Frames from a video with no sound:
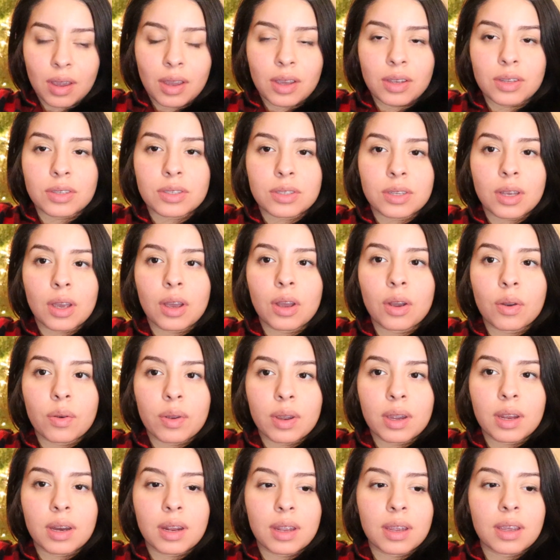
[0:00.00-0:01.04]
So
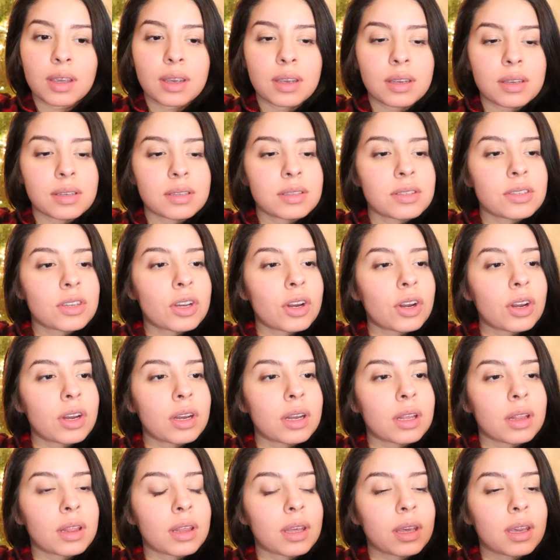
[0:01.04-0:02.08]
it is
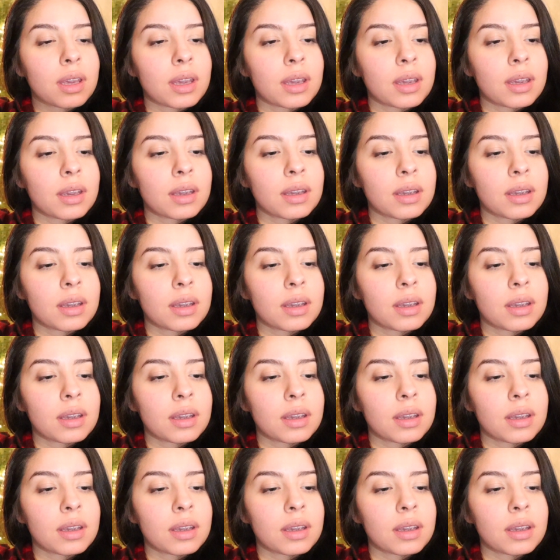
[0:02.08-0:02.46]
currently